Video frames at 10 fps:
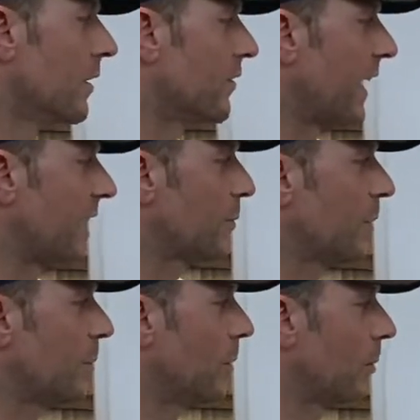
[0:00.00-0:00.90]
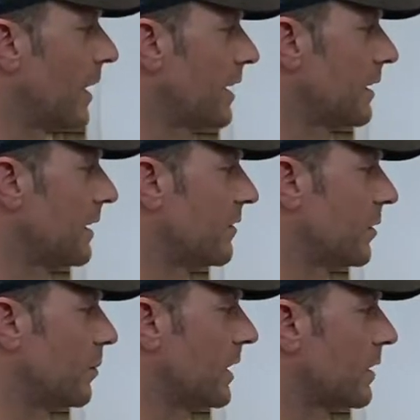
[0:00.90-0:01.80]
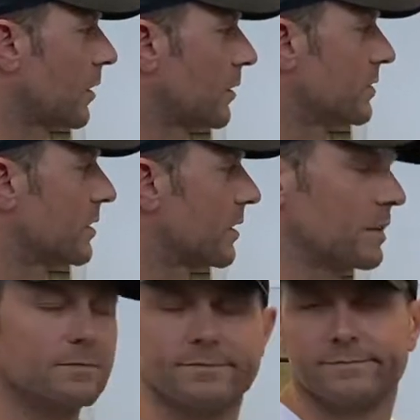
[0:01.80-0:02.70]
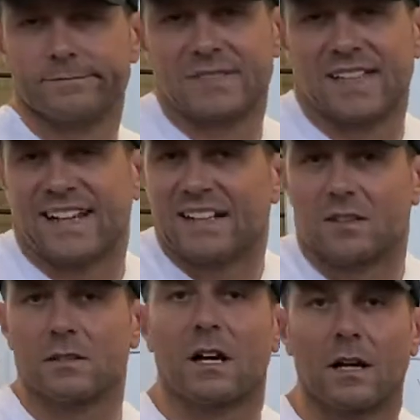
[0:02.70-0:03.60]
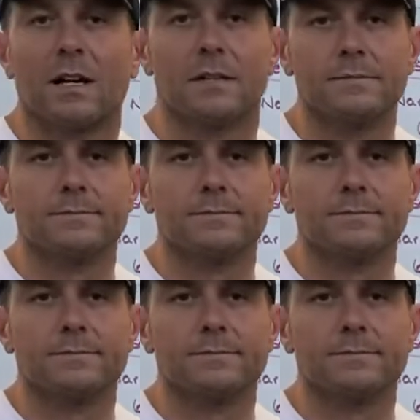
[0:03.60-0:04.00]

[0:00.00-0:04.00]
fast people might even be close to, to eight or nine.